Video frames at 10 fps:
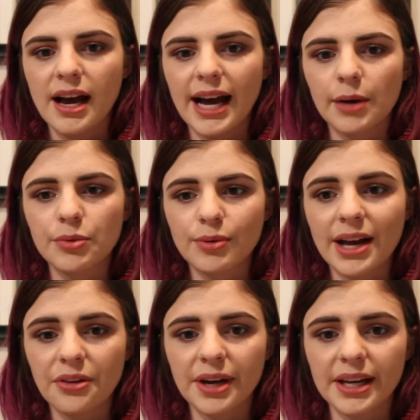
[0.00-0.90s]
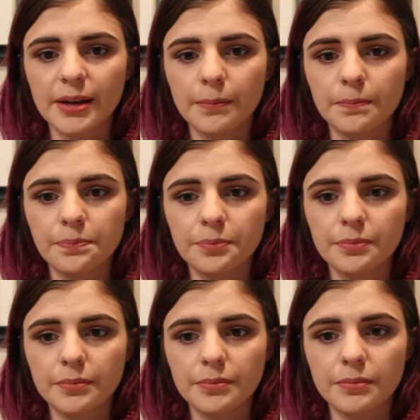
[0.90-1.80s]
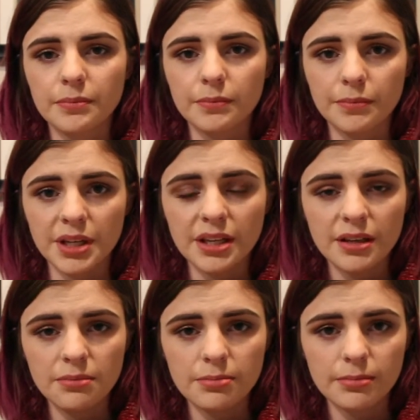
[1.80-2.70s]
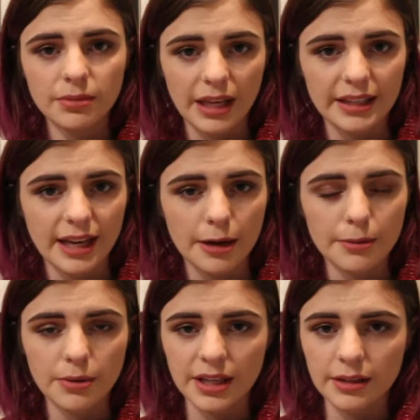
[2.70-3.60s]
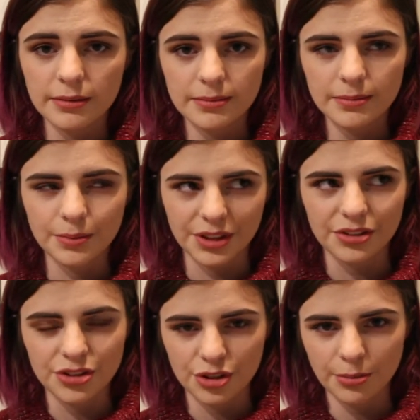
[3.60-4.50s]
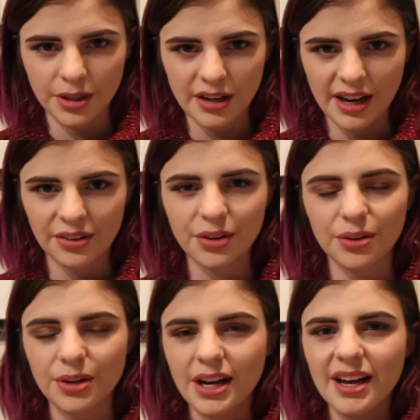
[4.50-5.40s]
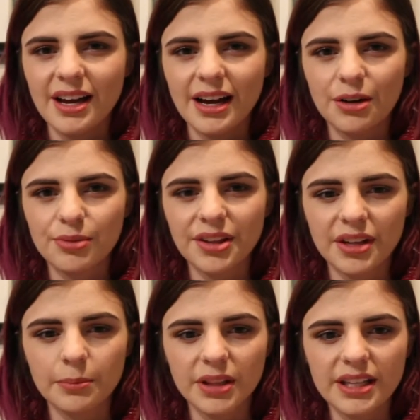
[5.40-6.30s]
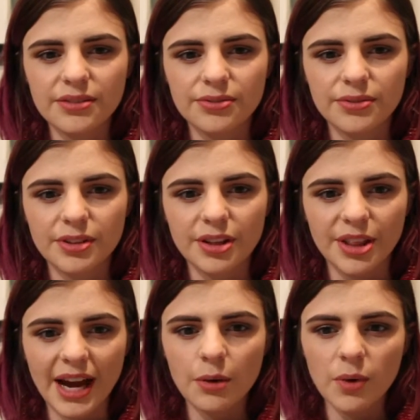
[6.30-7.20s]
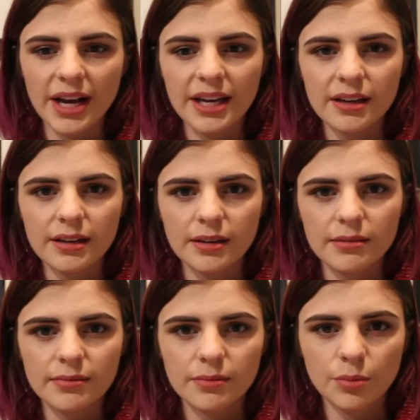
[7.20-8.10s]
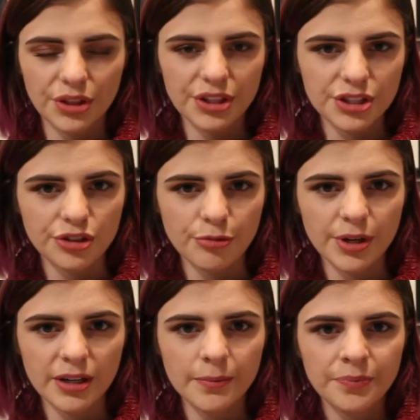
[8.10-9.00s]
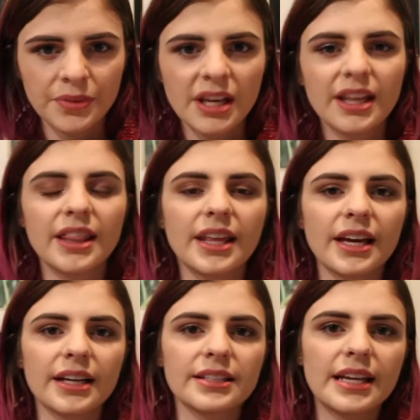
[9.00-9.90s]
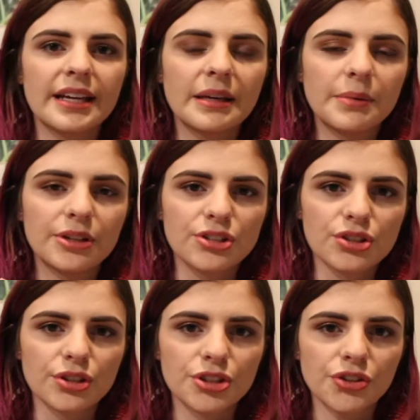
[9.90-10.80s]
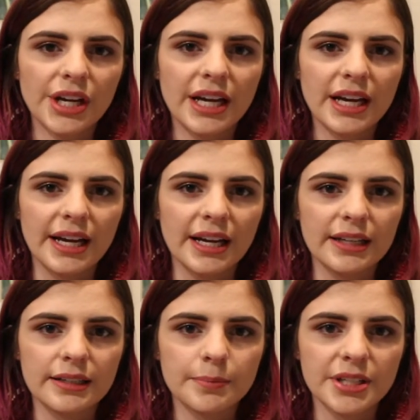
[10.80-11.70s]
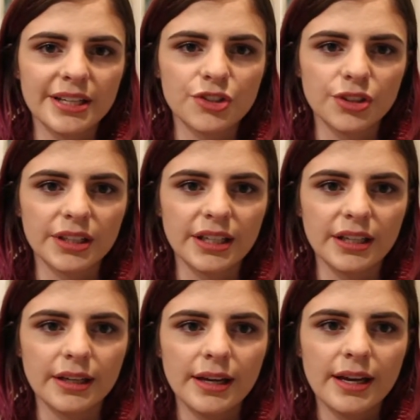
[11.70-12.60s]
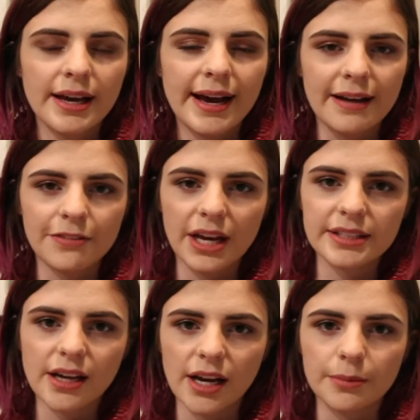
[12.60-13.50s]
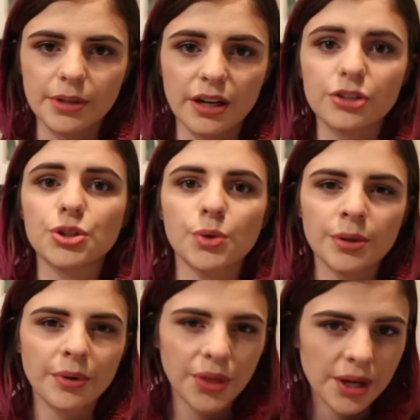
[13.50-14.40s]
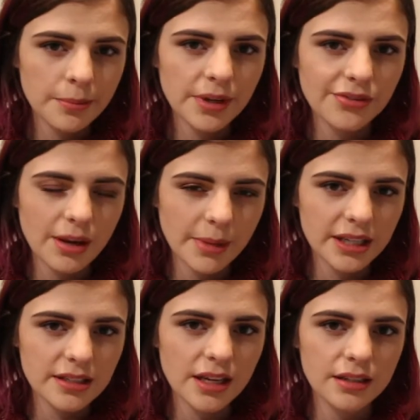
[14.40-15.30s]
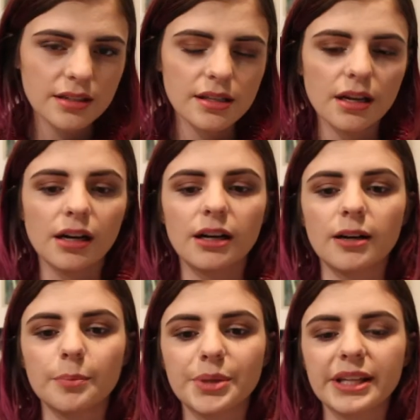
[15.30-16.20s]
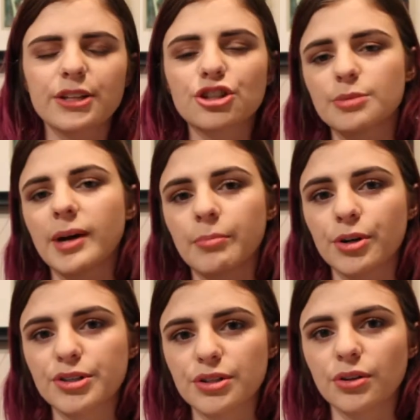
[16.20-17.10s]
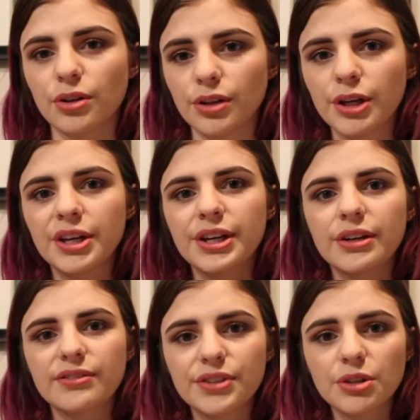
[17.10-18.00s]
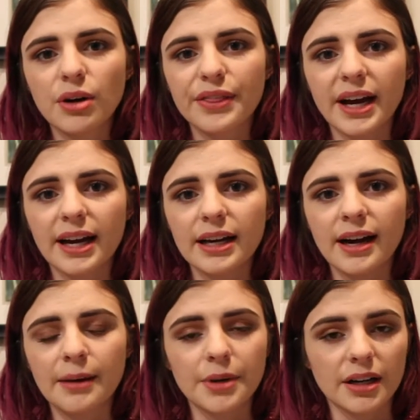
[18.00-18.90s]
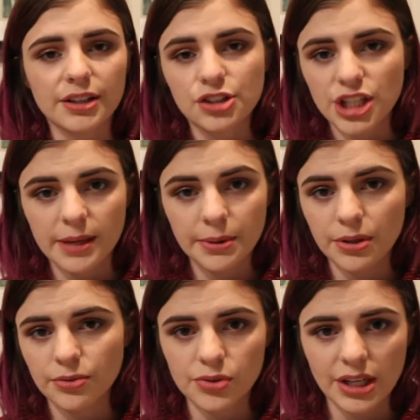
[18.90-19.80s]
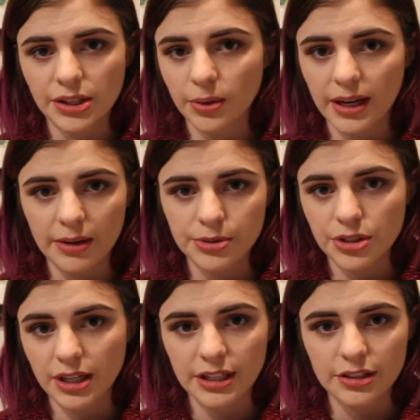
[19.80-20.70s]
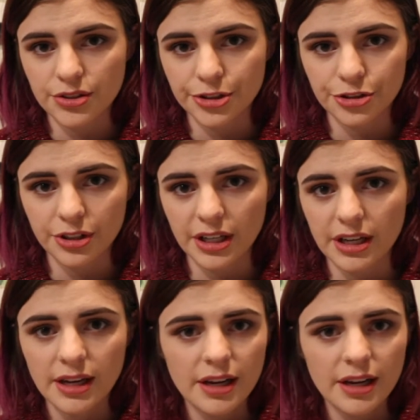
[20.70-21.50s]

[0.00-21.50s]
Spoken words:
I would rather him be like that with his tumor. I don't know. I would rather him live that way with his tumor than take him into surgery and potentially have that time cut short with him, if that makes sense. And that's just my personal view on that. I'm not going to shame you if you take your hamster into surgery.